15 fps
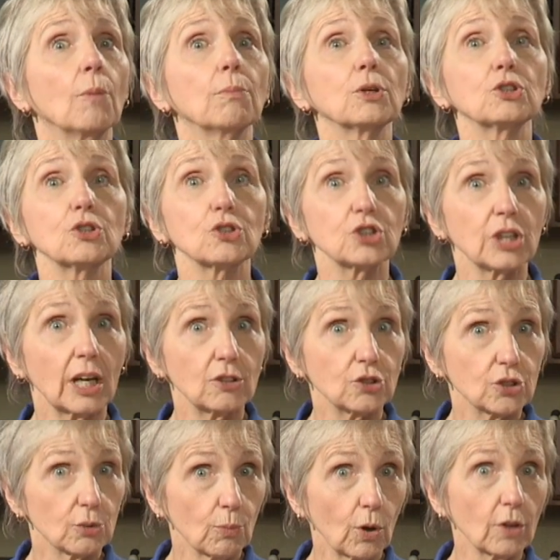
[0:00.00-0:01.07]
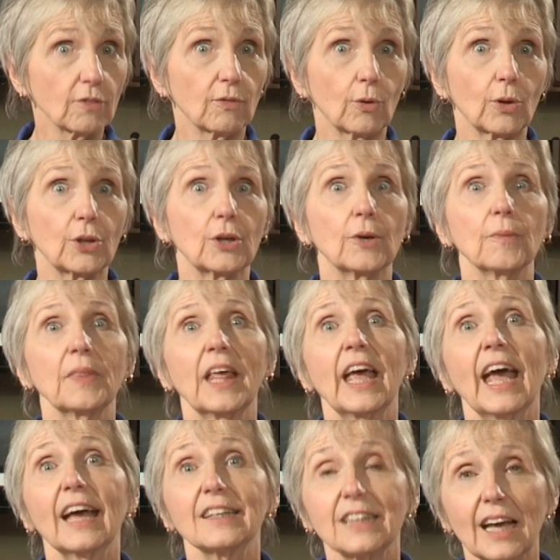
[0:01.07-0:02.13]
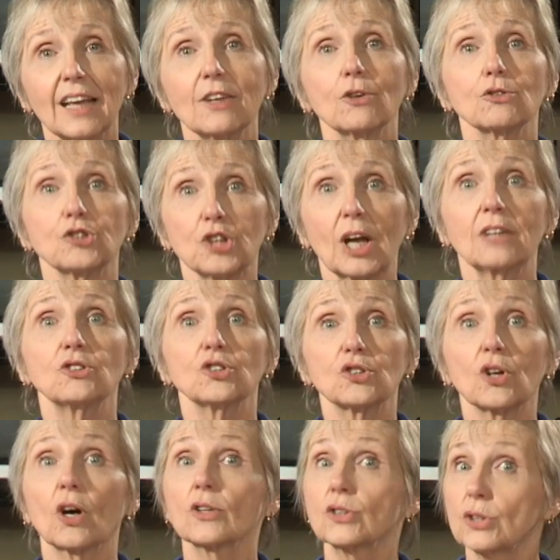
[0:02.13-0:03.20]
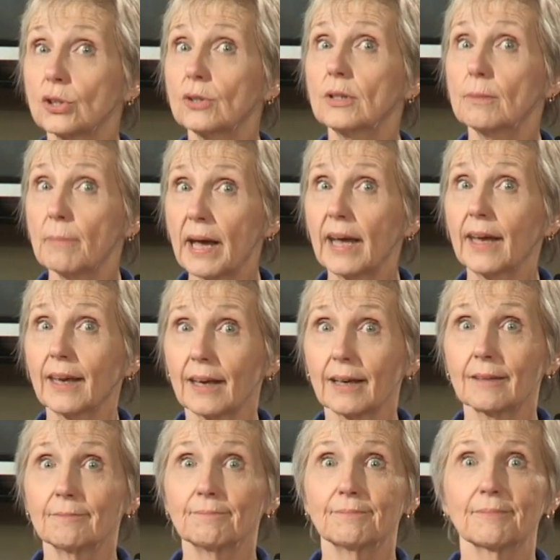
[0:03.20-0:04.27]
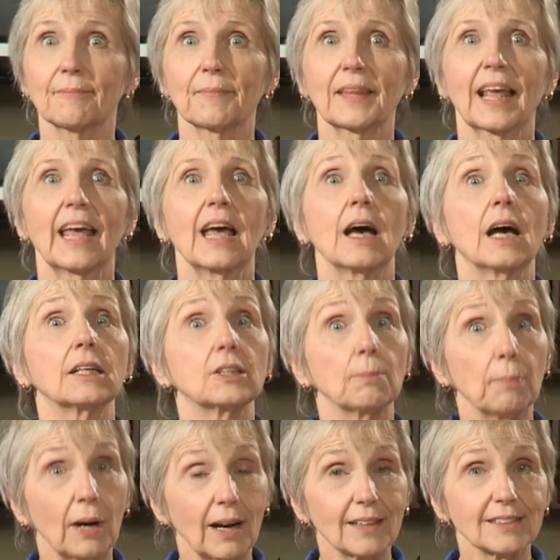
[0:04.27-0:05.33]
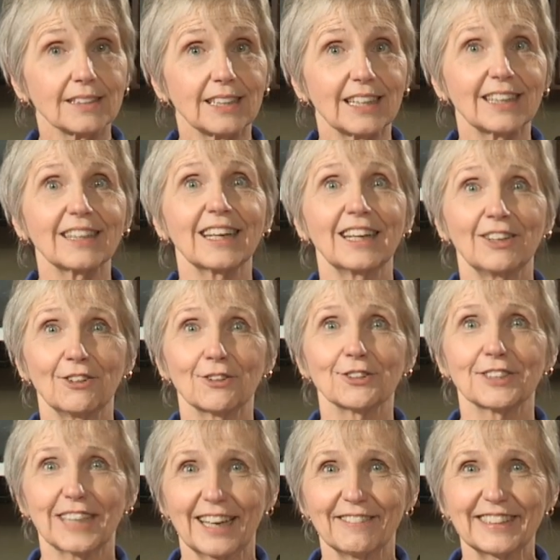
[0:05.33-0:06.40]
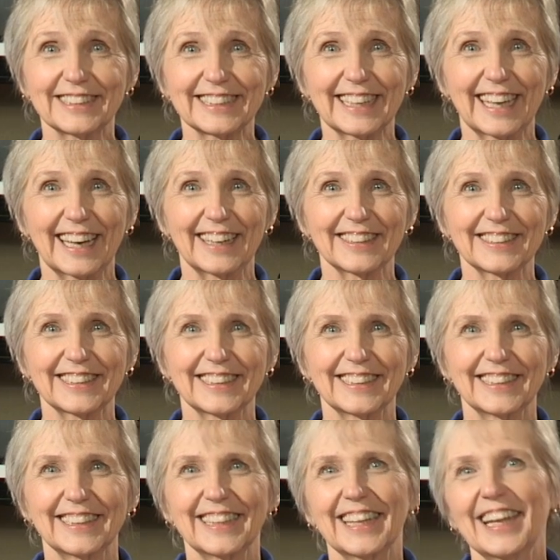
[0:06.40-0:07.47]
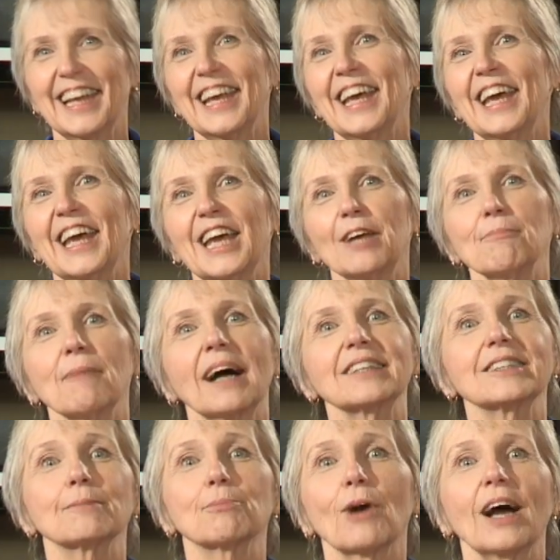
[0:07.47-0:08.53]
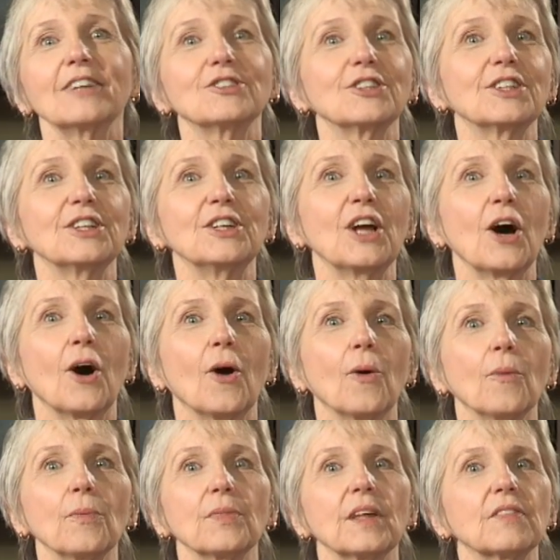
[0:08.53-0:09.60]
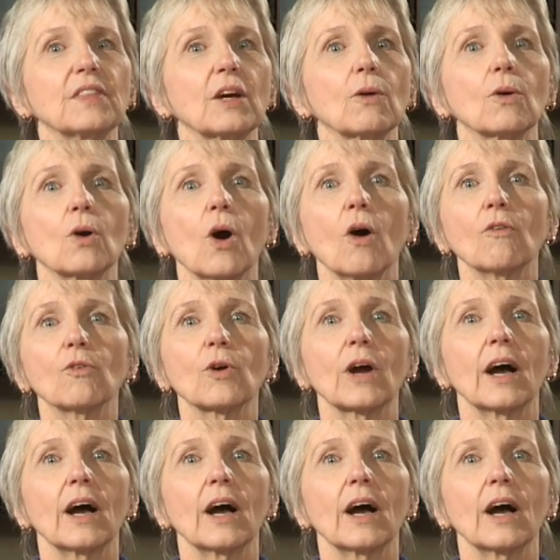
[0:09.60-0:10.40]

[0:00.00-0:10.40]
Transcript: Put your change to work for you and take your change jar to the bank. Deposit it in your savings account. It might surprise you to know that there are over